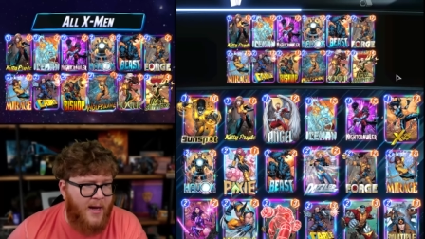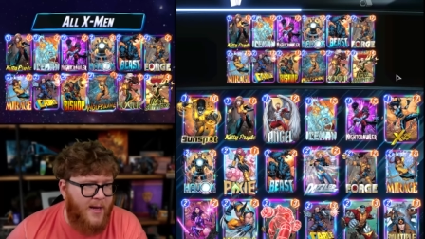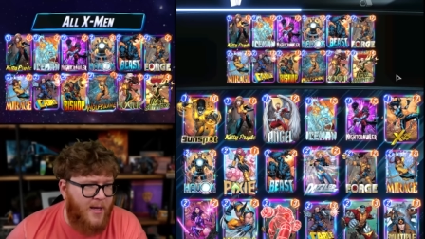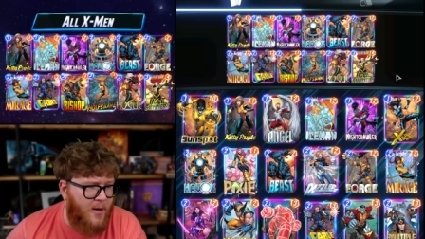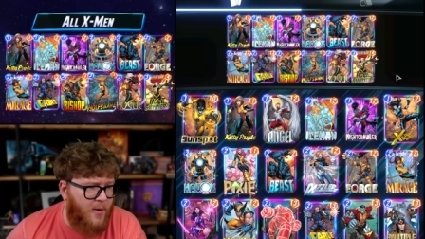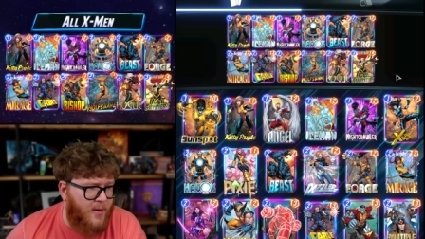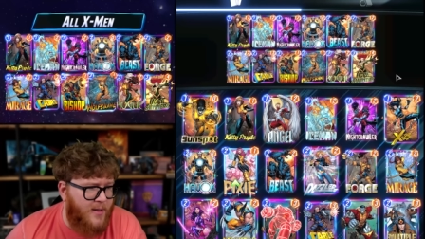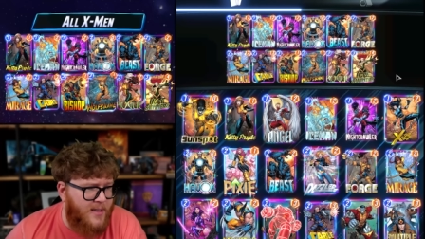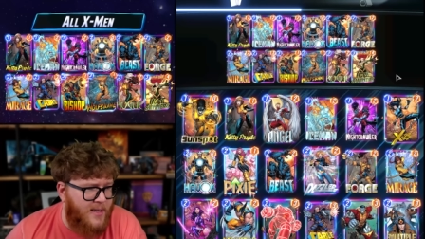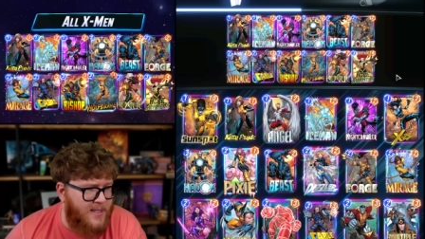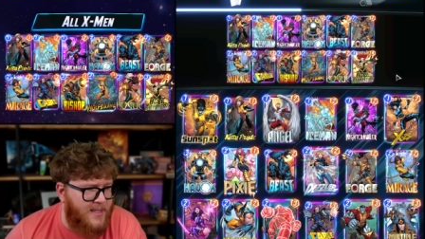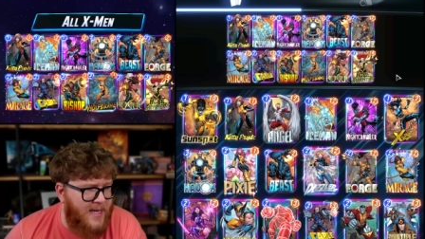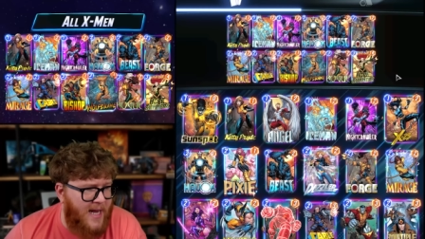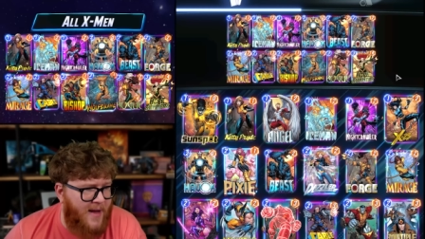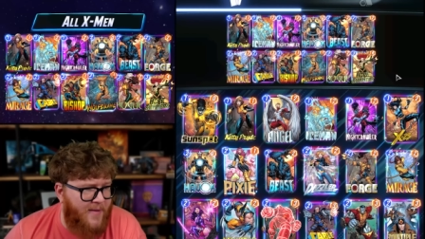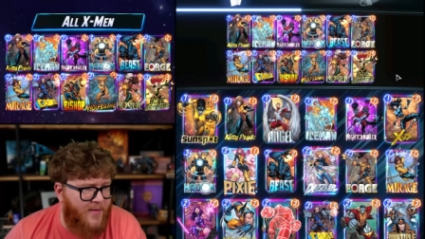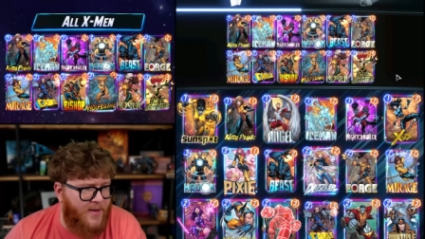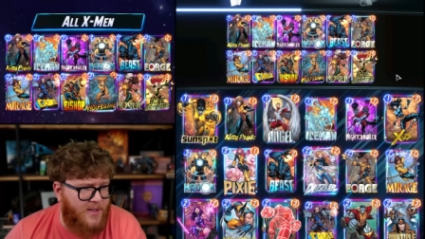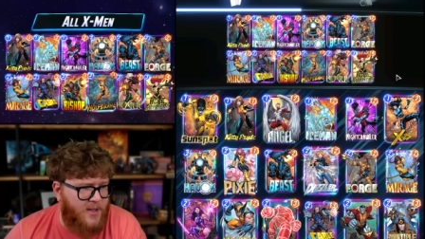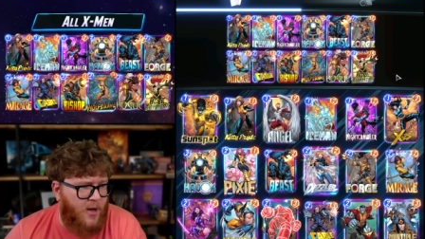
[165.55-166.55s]
And, you know, it doesn't
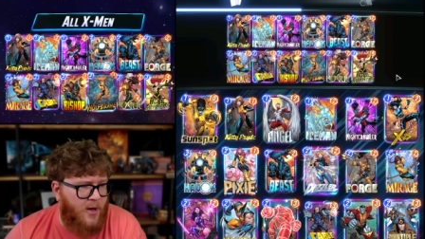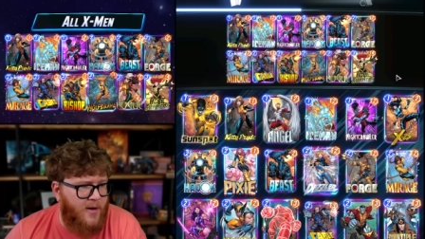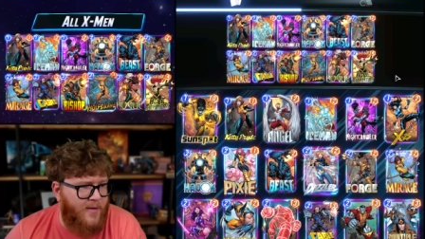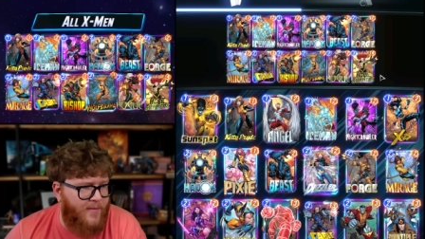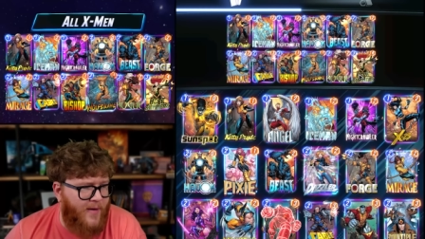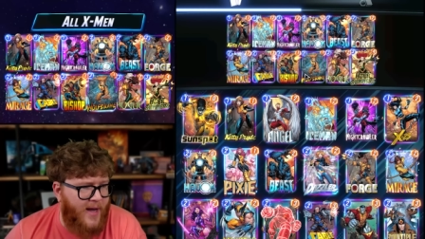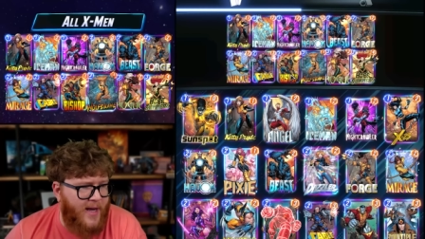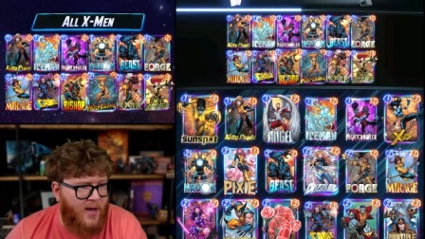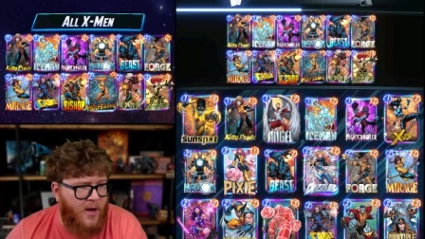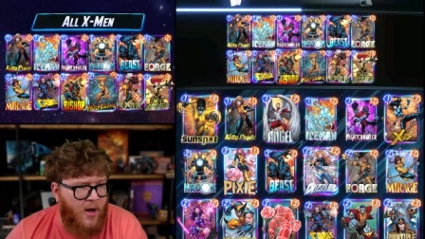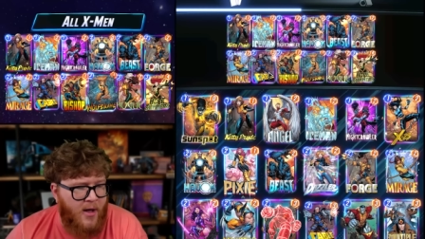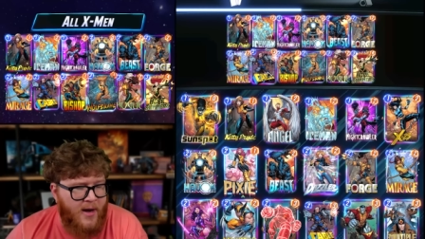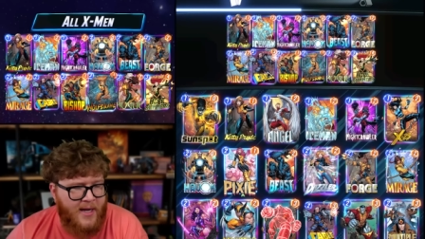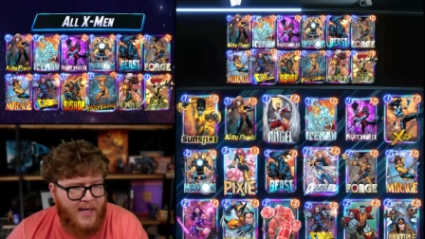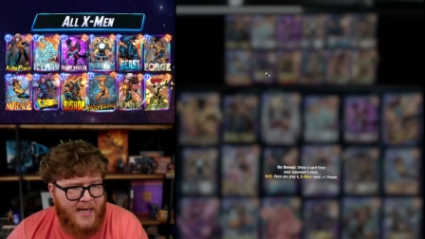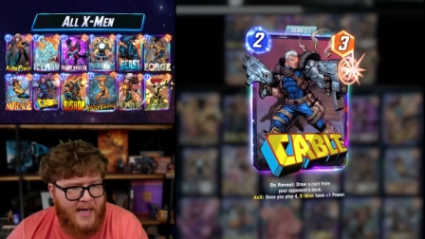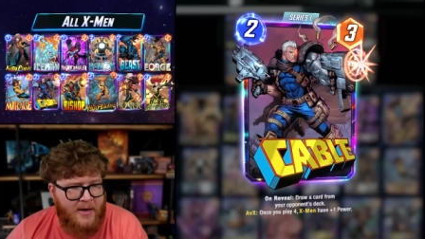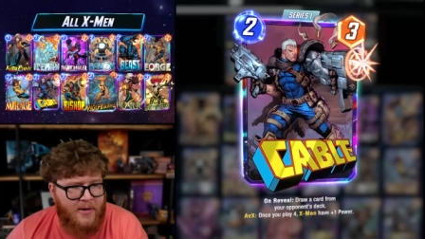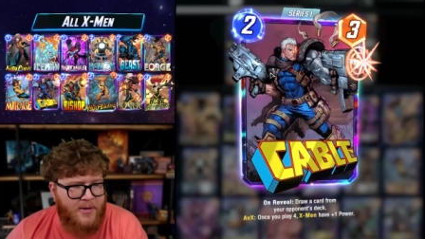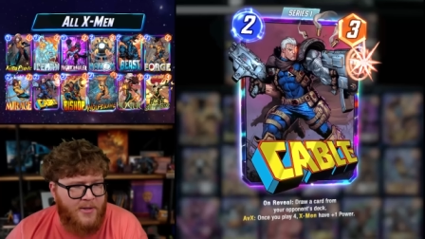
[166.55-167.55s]
have a ton of
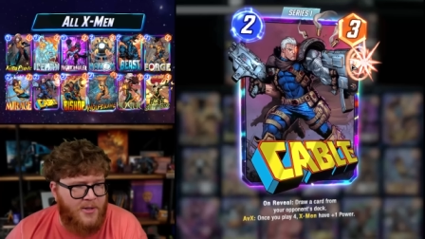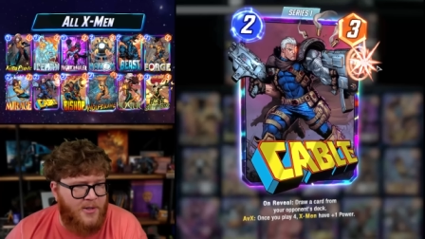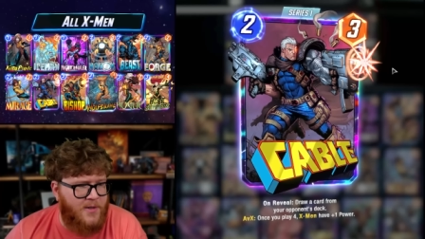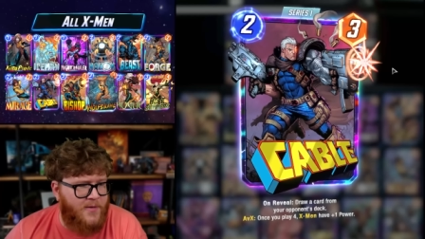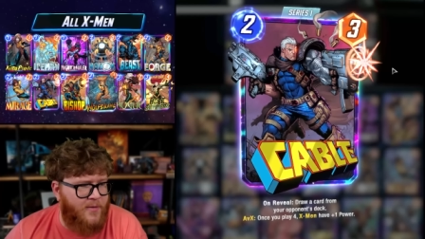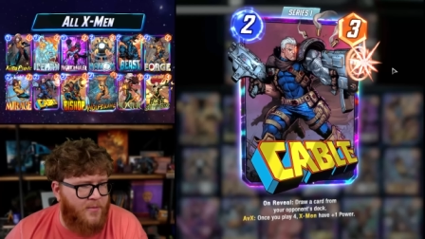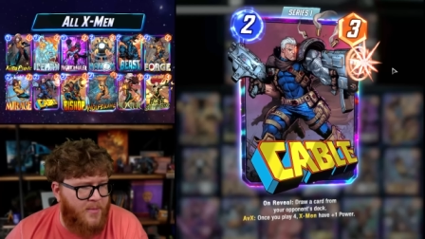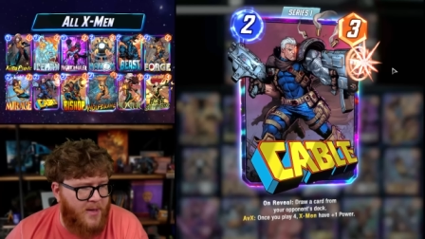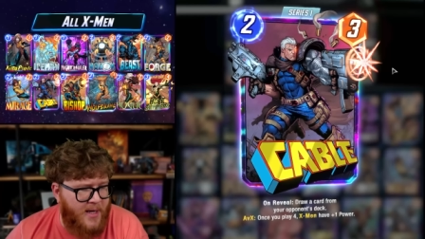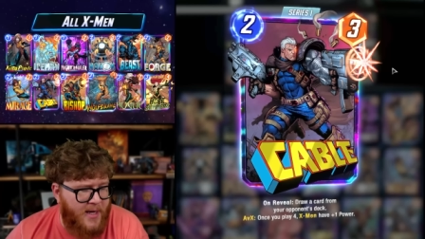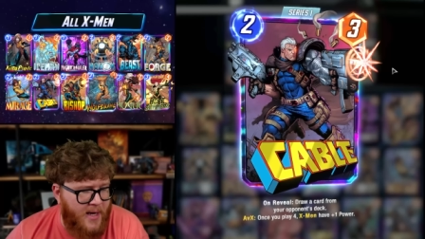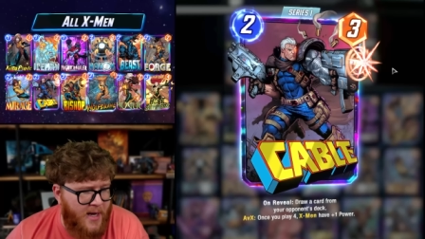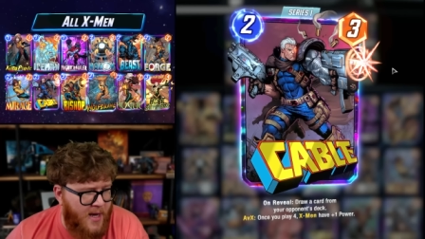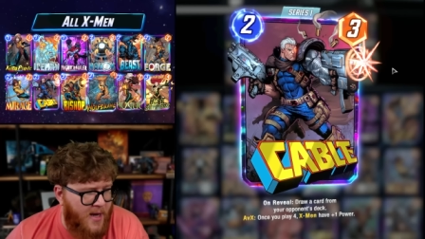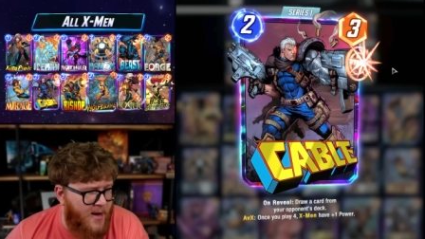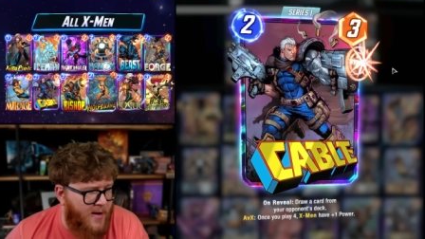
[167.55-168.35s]
iconic characters for me